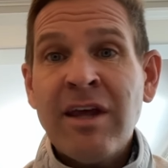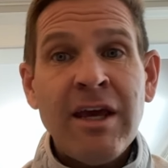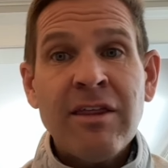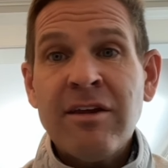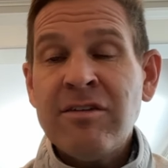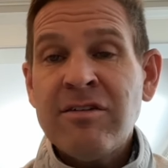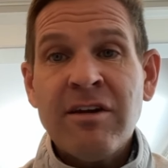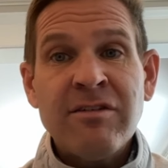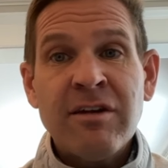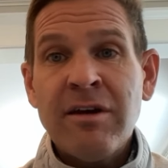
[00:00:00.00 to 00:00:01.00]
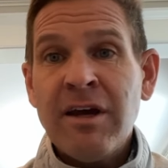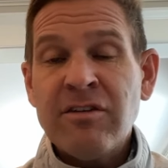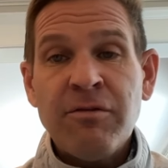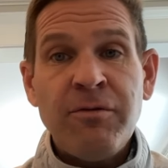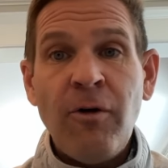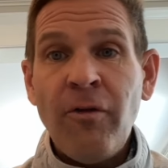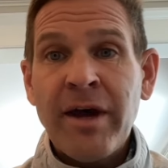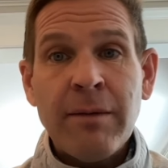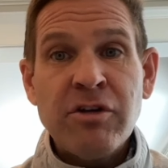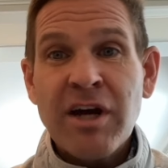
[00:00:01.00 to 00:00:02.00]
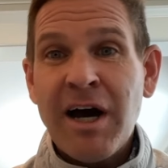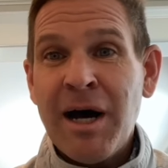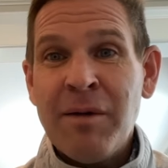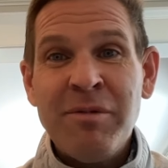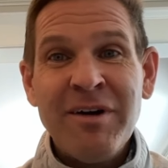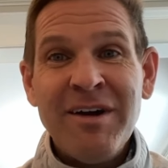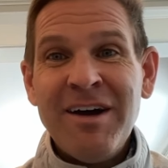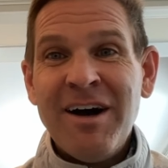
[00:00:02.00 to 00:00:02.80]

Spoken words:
take this as a full-time job,